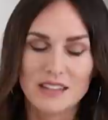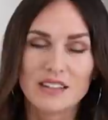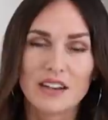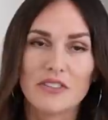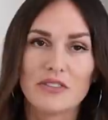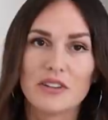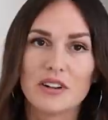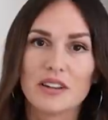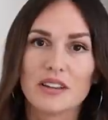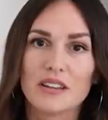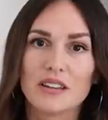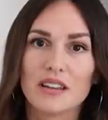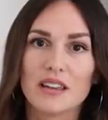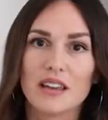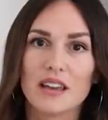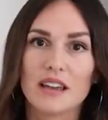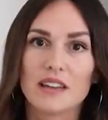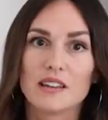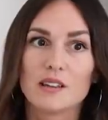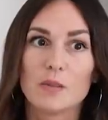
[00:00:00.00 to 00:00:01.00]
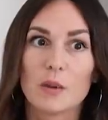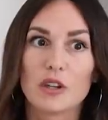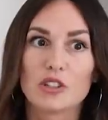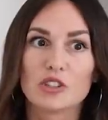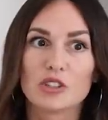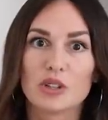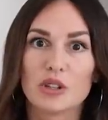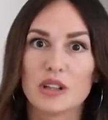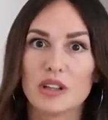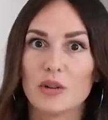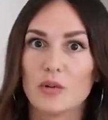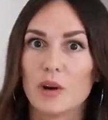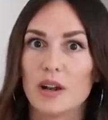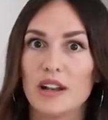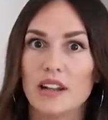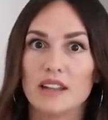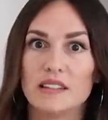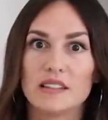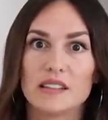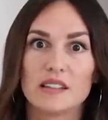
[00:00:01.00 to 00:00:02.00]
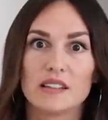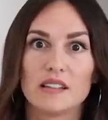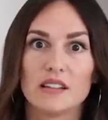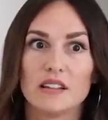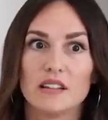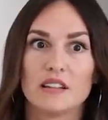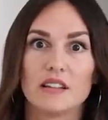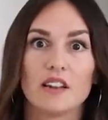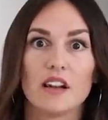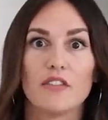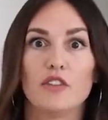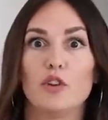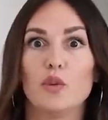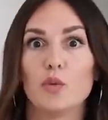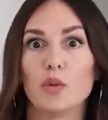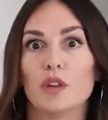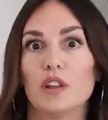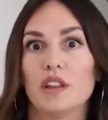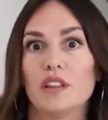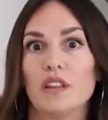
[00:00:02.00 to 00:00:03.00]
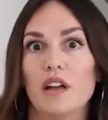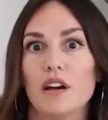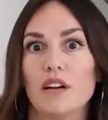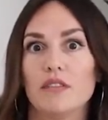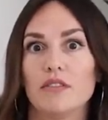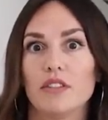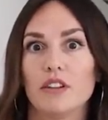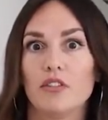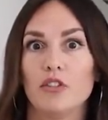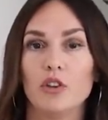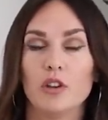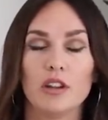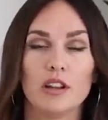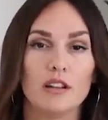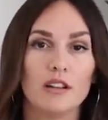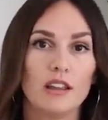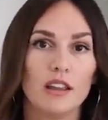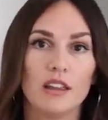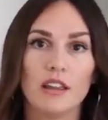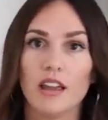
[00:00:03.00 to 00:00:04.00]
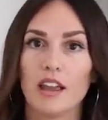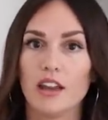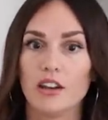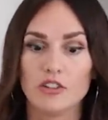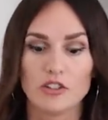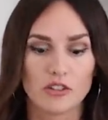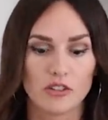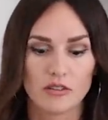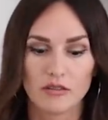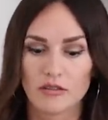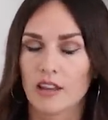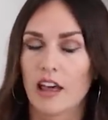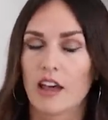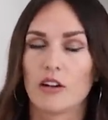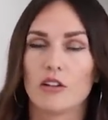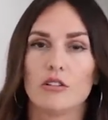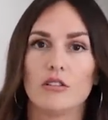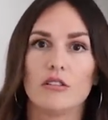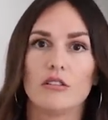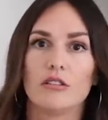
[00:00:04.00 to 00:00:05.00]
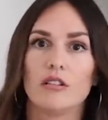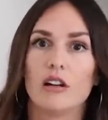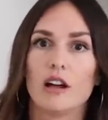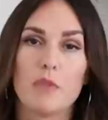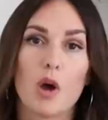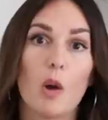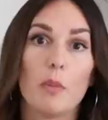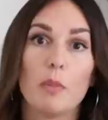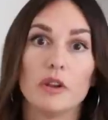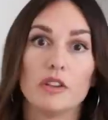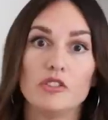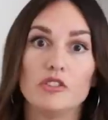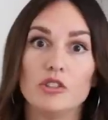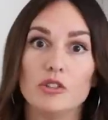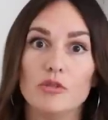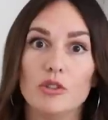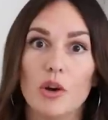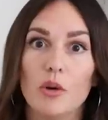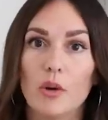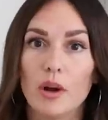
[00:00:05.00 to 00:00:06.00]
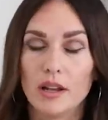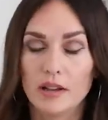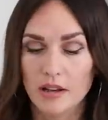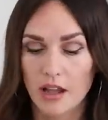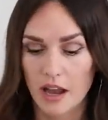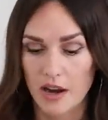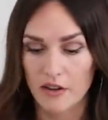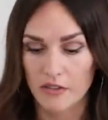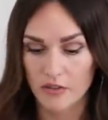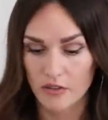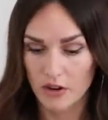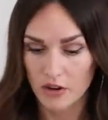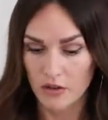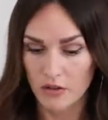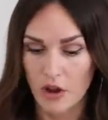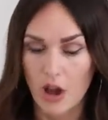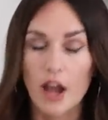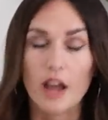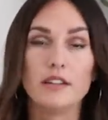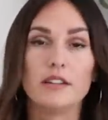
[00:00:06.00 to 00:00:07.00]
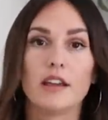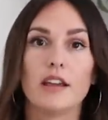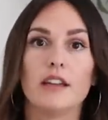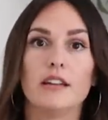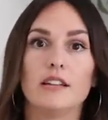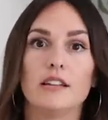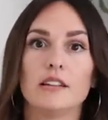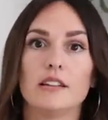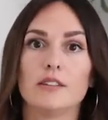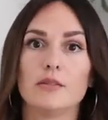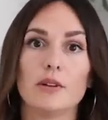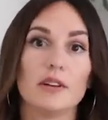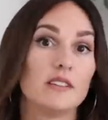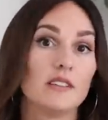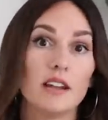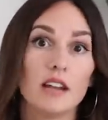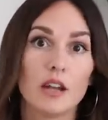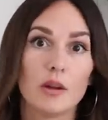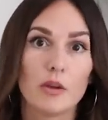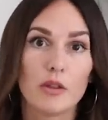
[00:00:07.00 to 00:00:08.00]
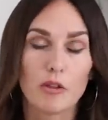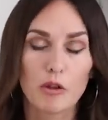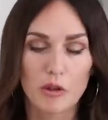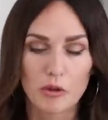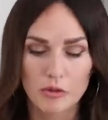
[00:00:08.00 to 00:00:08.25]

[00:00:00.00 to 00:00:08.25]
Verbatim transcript: And definitely, especially when it's stuff you really love, if you can engage, that'll help us to know what kind of content is resonating with